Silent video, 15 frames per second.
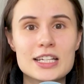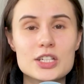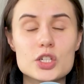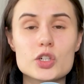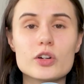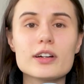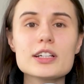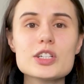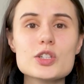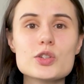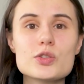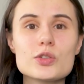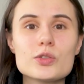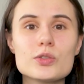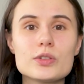tries
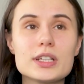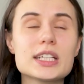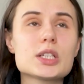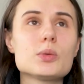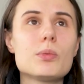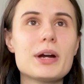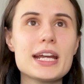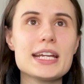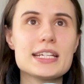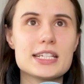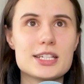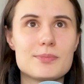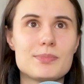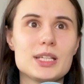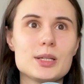to
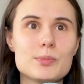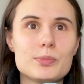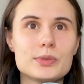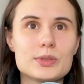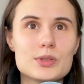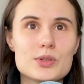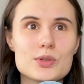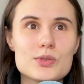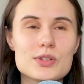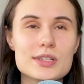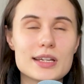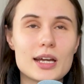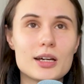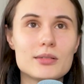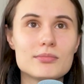equate people to
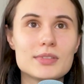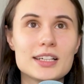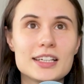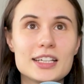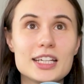some